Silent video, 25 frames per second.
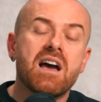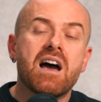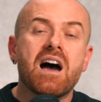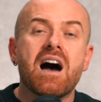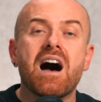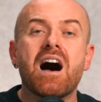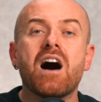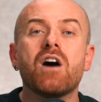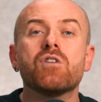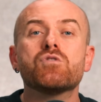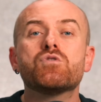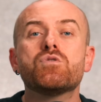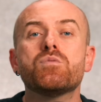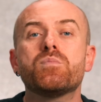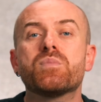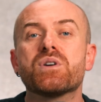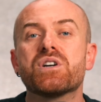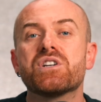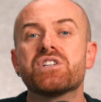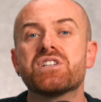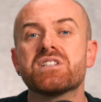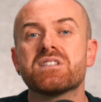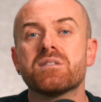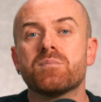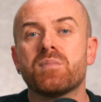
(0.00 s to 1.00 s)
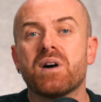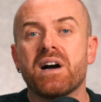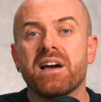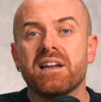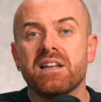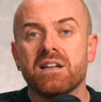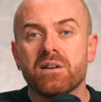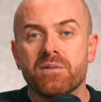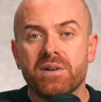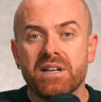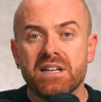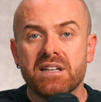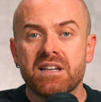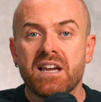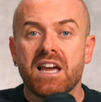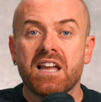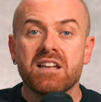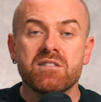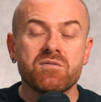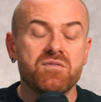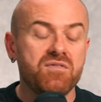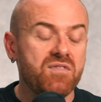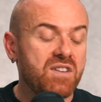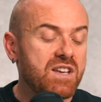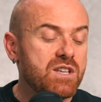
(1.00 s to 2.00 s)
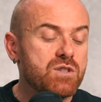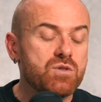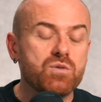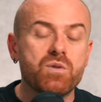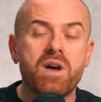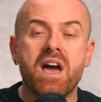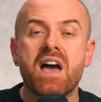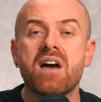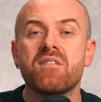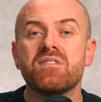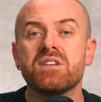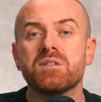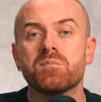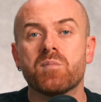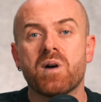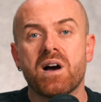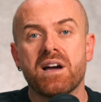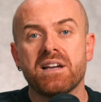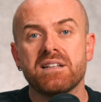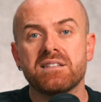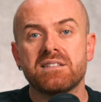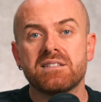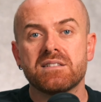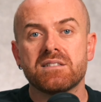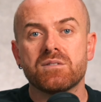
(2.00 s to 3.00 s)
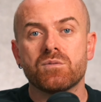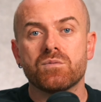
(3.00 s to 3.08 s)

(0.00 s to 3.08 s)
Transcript: how to purchase a piling rig and things to have in mind